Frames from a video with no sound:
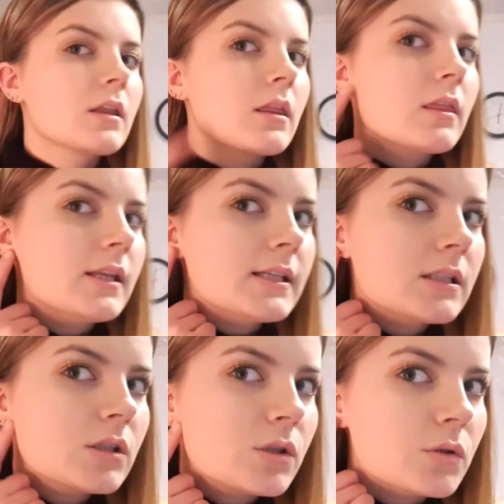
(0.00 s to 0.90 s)

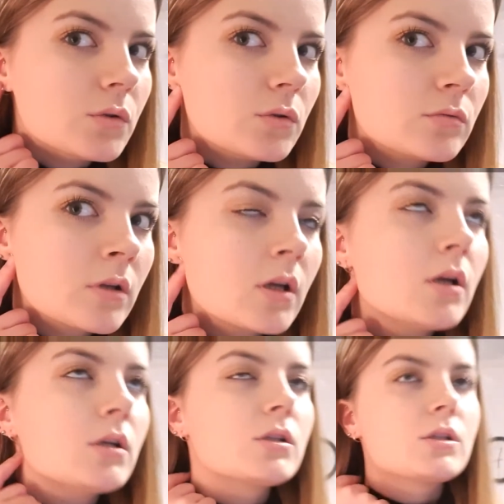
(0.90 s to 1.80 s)
These 2
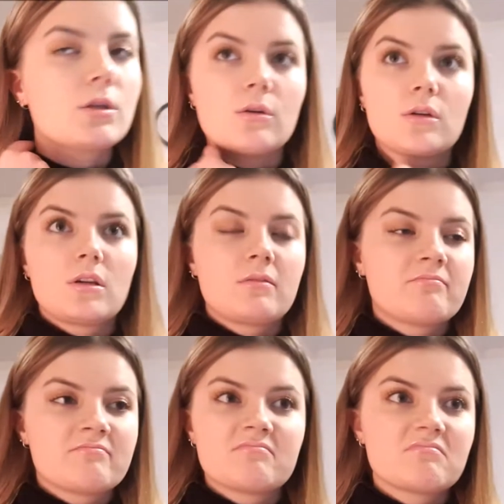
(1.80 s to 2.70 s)
took
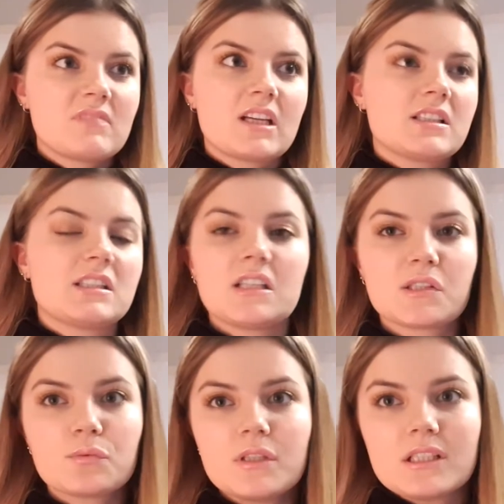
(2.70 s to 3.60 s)
like
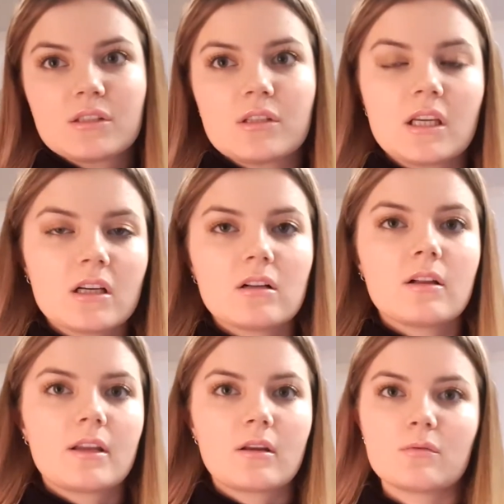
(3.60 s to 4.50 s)
6 weeks to heal
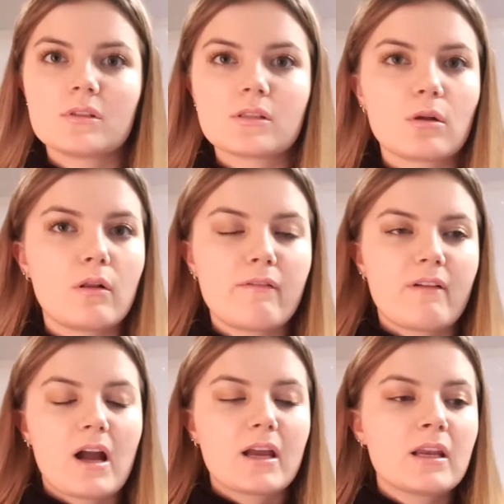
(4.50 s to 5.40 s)
and it was all
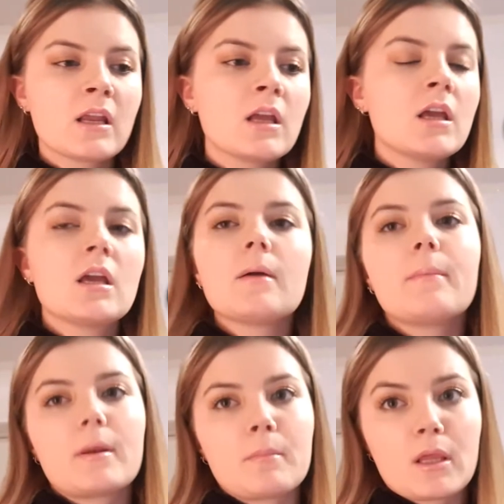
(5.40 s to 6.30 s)
fine.
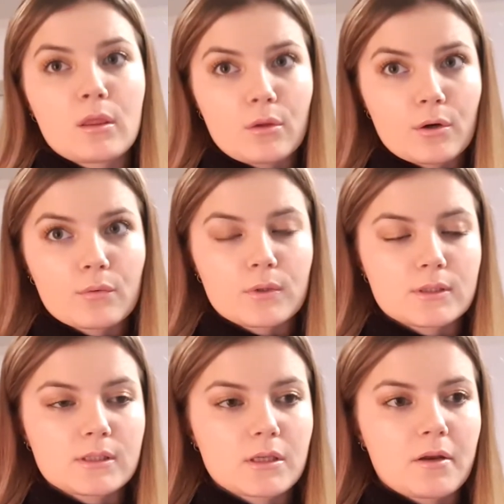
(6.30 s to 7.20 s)
But my third
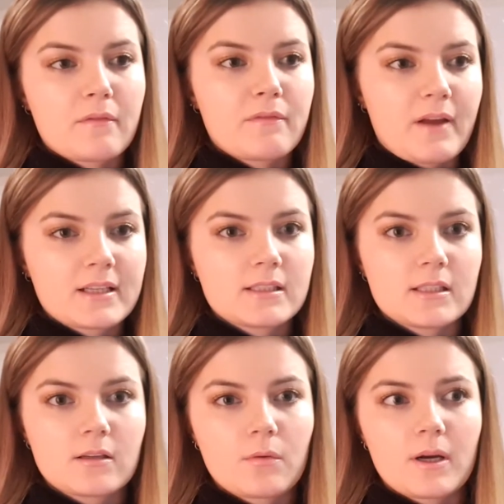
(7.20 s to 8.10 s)
ones got
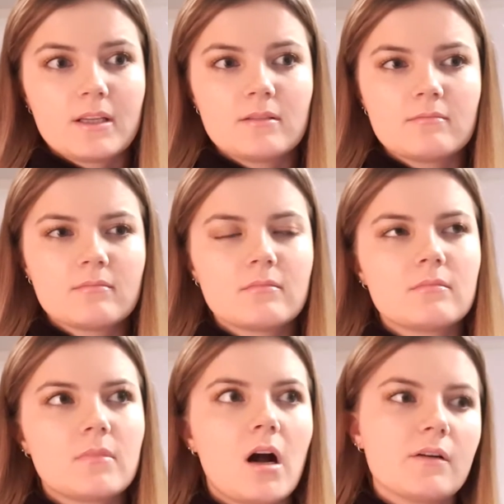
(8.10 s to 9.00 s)
infected quite
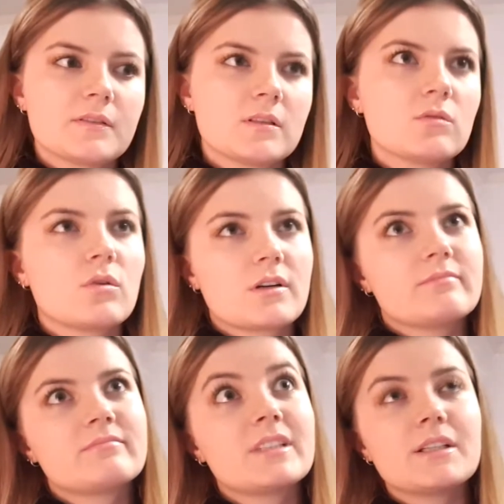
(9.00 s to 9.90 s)
often, or
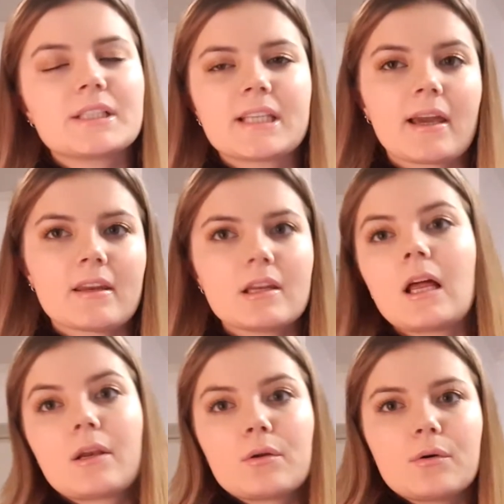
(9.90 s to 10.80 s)
irritated,
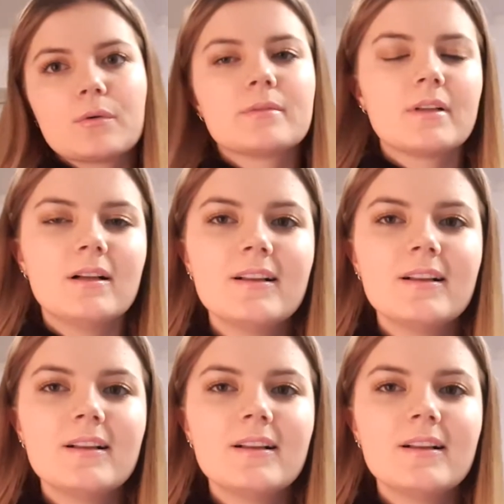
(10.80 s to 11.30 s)
I don't know.